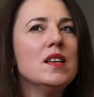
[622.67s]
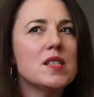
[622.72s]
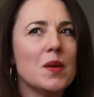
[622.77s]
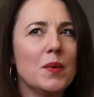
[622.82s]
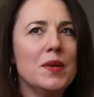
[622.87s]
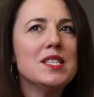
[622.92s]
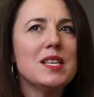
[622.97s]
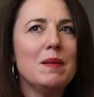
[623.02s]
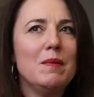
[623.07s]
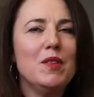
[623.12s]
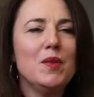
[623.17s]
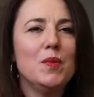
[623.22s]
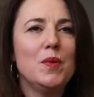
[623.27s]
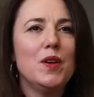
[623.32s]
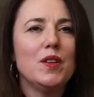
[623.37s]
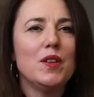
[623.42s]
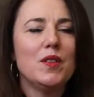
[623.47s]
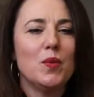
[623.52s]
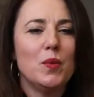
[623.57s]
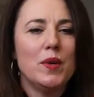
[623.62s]
So in some of the
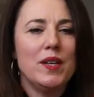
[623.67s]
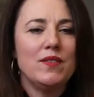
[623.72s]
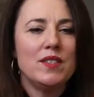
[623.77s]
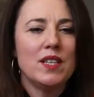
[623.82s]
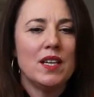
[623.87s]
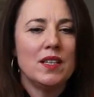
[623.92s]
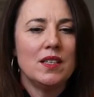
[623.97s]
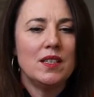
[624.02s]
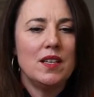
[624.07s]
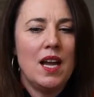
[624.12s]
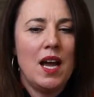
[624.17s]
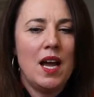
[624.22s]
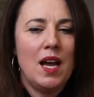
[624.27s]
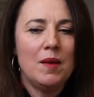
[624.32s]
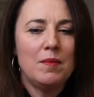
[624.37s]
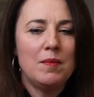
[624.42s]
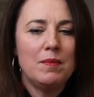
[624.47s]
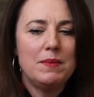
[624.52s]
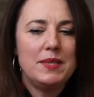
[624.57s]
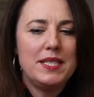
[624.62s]
work that we've
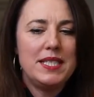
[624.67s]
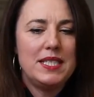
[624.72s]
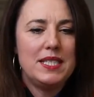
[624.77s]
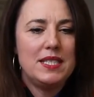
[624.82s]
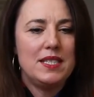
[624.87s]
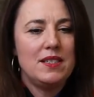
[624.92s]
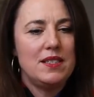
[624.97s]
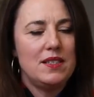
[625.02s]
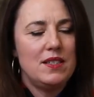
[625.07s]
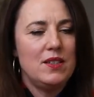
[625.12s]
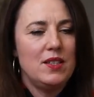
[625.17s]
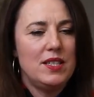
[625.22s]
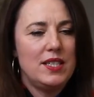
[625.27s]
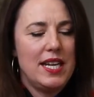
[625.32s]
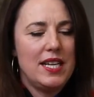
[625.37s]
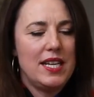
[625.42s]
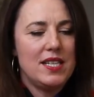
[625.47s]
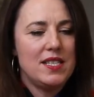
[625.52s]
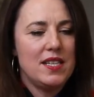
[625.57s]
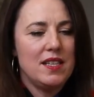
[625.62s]
done,
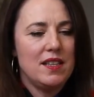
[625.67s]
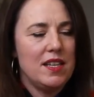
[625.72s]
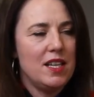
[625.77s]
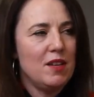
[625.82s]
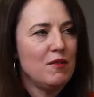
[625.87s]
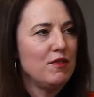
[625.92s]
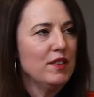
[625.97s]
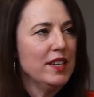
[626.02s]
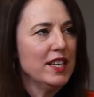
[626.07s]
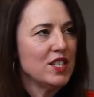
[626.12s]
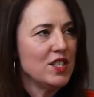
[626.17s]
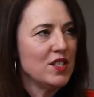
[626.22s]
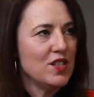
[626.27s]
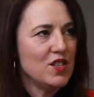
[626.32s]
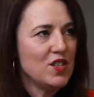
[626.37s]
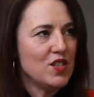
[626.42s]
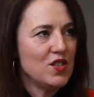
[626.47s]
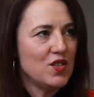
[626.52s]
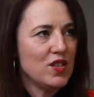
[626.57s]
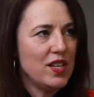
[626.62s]
testing the hip flexion
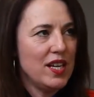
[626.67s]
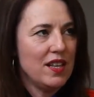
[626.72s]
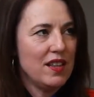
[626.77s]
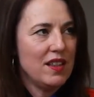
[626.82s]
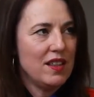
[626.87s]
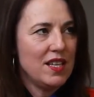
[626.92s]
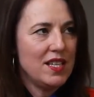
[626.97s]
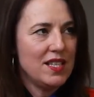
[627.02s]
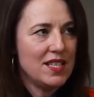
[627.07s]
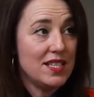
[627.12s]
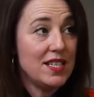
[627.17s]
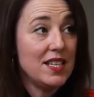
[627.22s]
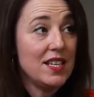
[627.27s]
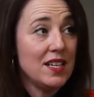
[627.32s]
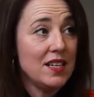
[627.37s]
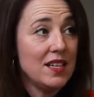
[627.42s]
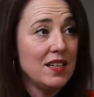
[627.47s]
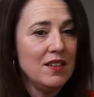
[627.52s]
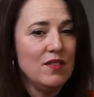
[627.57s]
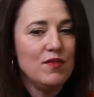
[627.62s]
strength in mm-hmm.
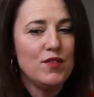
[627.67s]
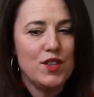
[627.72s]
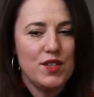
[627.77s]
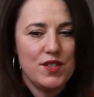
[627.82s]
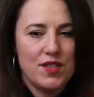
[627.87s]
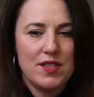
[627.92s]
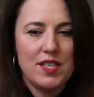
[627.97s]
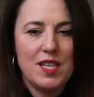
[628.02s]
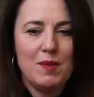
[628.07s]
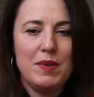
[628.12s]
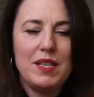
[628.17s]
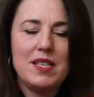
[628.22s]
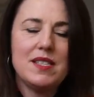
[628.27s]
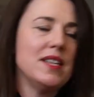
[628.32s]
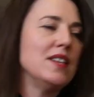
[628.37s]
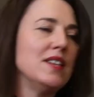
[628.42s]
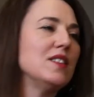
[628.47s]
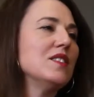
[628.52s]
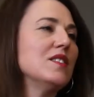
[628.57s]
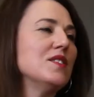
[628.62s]
sitting versus hip
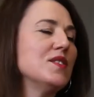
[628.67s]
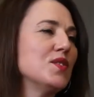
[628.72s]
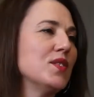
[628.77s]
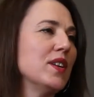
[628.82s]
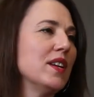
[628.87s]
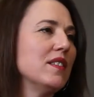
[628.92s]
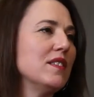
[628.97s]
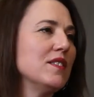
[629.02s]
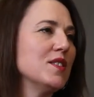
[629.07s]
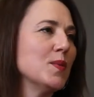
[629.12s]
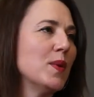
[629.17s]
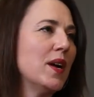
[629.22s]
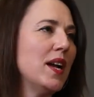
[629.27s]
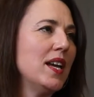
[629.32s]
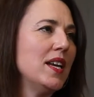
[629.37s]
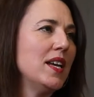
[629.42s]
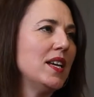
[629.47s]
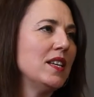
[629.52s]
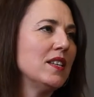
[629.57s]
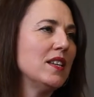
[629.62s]
extension strength this
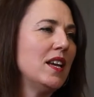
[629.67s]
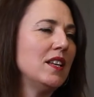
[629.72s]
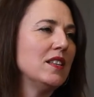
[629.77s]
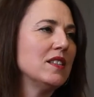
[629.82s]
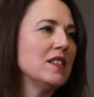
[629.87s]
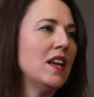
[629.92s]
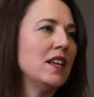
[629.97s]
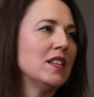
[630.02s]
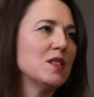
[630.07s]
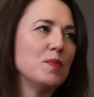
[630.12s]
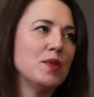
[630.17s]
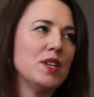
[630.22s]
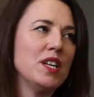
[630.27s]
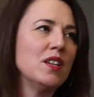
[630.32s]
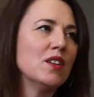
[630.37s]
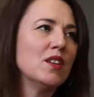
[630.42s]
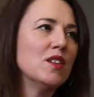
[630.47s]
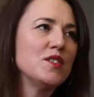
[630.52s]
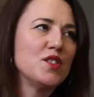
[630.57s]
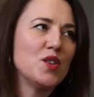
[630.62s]
way, it's pretty
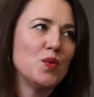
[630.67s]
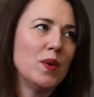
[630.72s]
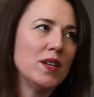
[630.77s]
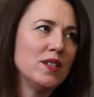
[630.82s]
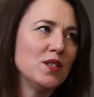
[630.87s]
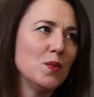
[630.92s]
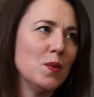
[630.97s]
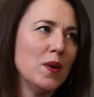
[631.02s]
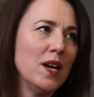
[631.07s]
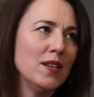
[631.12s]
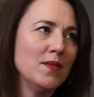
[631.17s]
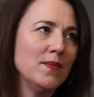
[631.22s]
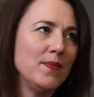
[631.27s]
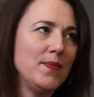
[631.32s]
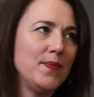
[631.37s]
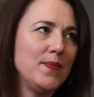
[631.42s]
close to 1-to-1.